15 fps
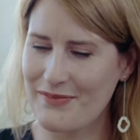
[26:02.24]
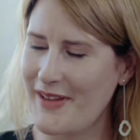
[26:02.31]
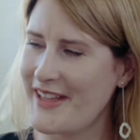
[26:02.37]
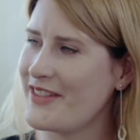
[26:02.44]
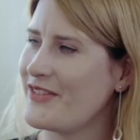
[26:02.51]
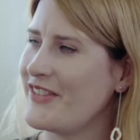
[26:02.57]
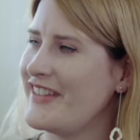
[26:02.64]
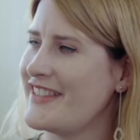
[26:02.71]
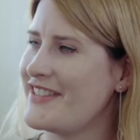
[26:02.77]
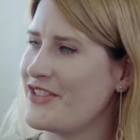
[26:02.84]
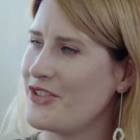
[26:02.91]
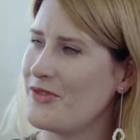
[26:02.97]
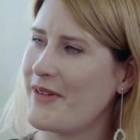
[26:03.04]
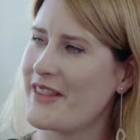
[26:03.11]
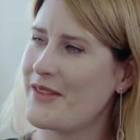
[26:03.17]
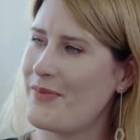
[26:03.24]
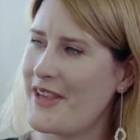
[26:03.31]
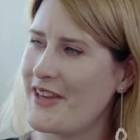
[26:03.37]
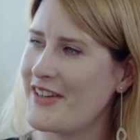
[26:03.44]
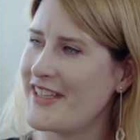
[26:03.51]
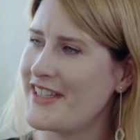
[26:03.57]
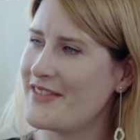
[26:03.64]
been through this 2-month
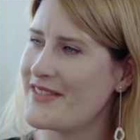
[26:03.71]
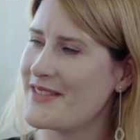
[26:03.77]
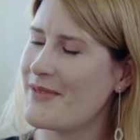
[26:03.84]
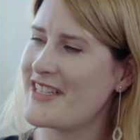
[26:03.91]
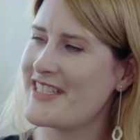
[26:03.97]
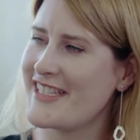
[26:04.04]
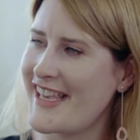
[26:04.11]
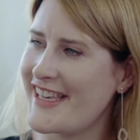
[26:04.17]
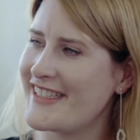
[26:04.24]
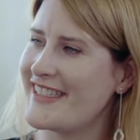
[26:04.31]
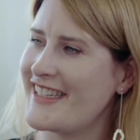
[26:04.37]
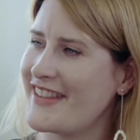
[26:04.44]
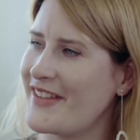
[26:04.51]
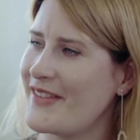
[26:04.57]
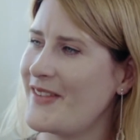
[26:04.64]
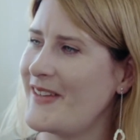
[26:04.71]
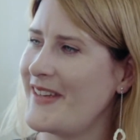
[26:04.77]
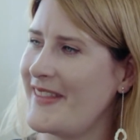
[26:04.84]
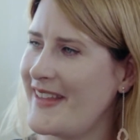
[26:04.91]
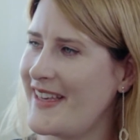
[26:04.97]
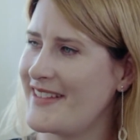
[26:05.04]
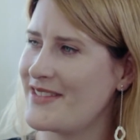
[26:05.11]
period of smashing out another
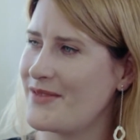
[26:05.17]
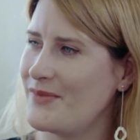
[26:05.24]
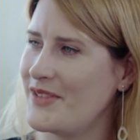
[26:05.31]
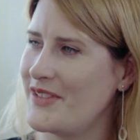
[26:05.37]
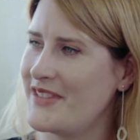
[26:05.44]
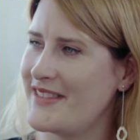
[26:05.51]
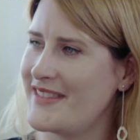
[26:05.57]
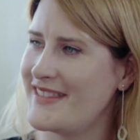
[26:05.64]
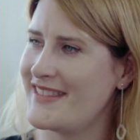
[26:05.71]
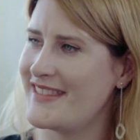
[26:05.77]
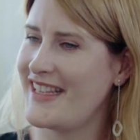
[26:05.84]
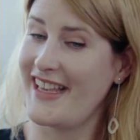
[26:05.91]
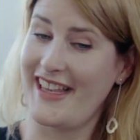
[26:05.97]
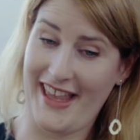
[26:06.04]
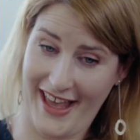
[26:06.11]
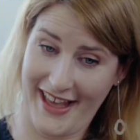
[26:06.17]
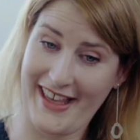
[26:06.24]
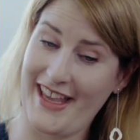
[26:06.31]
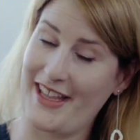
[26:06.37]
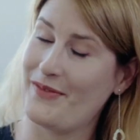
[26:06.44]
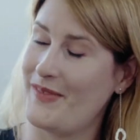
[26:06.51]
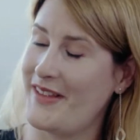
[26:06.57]
30,000 words,
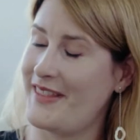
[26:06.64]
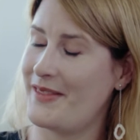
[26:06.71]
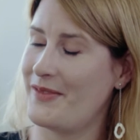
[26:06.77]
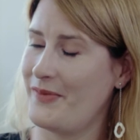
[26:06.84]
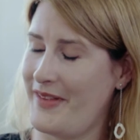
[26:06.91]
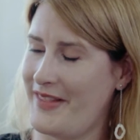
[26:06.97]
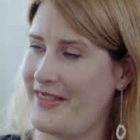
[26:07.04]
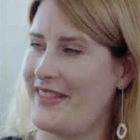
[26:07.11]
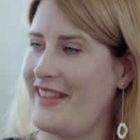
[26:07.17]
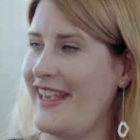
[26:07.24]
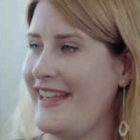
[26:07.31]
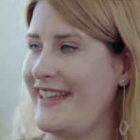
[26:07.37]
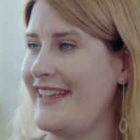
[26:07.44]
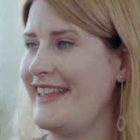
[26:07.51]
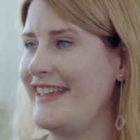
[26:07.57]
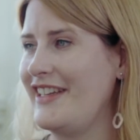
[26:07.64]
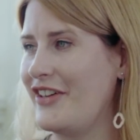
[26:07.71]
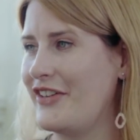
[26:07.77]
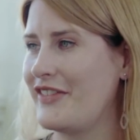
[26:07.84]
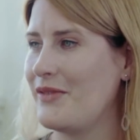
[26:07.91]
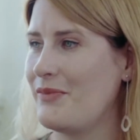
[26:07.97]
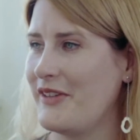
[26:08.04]
again with Edie
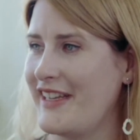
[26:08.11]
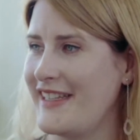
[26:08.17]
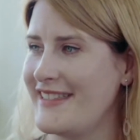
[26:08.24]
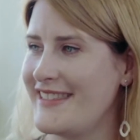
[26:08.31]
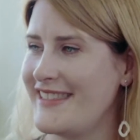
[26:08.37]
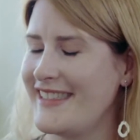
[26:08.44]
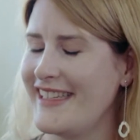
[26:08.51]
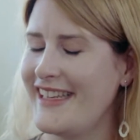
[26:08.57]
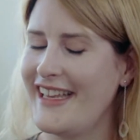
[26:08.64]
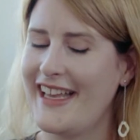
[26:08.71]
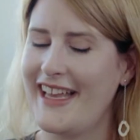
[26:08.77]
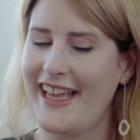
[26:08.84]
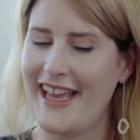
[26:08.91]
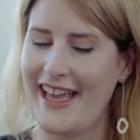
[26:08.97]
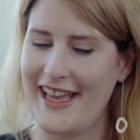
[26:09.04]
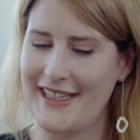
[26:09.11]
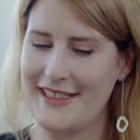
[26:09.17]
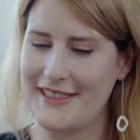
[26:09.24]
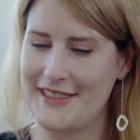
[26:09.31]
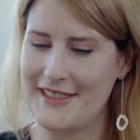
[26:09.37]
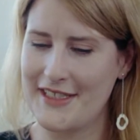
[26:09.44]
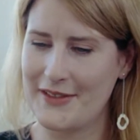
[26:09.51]
on the breast.
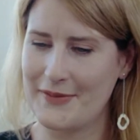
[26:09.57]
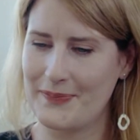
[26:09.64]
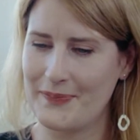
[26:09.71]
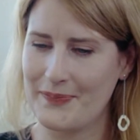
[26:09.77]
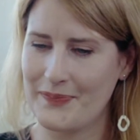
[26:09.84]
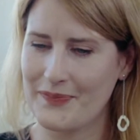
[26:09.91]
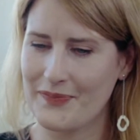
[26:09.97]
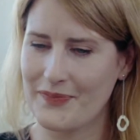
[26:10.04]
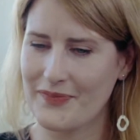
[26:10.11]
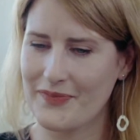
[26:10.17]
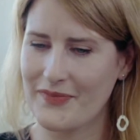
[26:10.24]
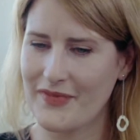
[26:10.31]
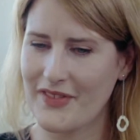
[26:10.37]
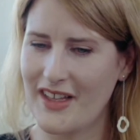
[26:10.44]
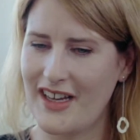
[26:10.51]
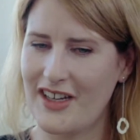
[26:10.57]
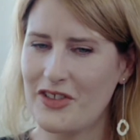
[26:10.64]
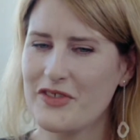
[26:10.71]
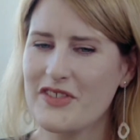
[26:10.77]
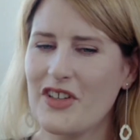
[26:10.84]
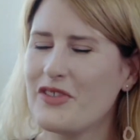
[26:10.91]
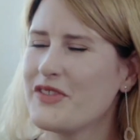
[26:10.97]
And
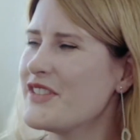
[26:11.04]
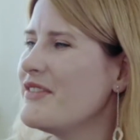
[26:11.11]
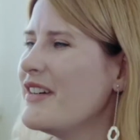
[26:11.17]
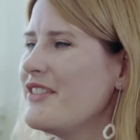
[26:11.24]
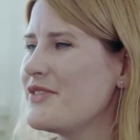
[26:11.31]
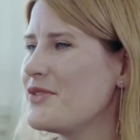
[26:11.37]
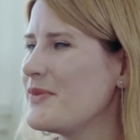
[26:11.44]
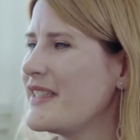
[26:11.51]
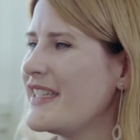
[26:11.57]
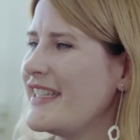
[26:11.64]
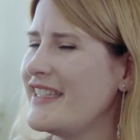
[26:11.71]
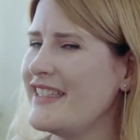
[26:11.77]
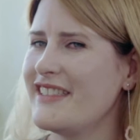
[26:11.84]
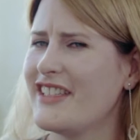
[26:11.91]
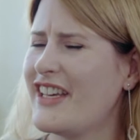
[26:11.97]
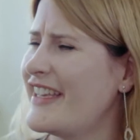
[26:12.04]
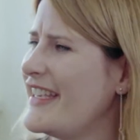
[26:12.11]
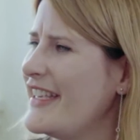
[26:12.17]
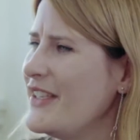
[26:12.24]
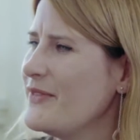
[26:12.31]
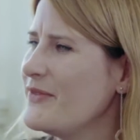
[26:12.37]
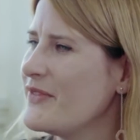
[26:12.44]
also I was really
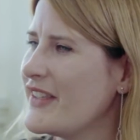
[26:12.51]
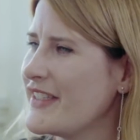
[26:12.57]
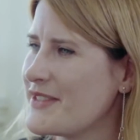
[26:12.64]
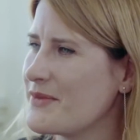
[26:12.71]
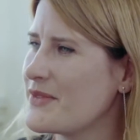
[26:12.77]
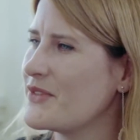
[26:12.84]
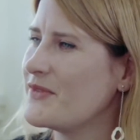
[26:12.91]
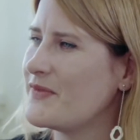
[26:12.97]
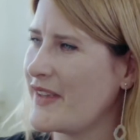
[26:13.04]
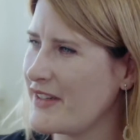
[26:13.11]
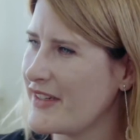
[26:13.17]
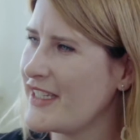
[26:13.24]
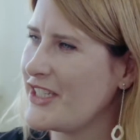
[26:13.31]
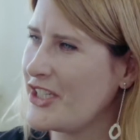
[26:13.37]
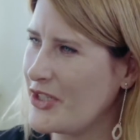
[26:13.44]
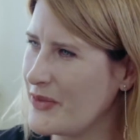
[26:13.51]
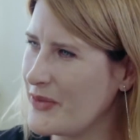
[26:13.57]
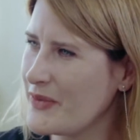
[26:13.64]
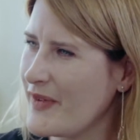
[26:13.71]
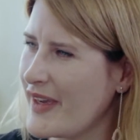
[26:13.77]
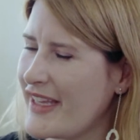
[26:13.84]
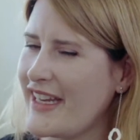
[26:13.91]
naive. This was all very
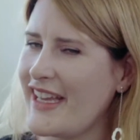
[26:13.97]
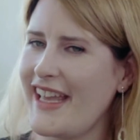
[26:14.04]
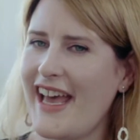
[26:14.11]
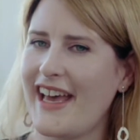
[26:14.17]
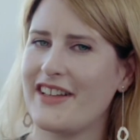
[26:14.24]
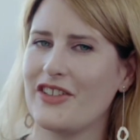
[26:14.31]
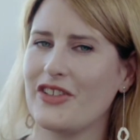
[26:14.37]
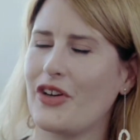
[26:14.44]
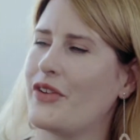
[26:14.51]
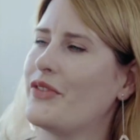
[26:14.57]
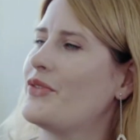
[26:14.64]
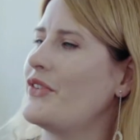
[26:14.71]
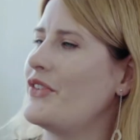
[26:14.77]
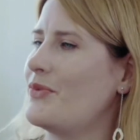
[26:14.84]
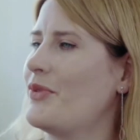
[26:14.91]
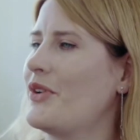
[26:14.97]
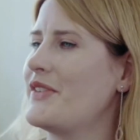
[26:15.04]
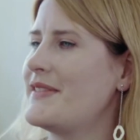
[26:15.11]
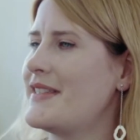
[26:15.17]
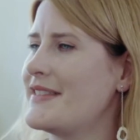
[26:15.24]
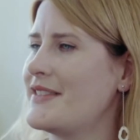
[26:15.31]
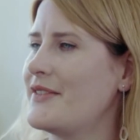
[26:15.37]
new, and I hadn't gone through the
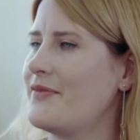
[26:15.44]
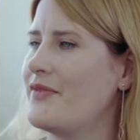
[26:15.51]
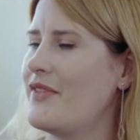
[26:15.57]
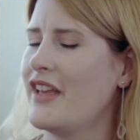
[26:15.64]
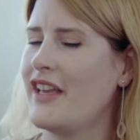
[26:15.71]
process of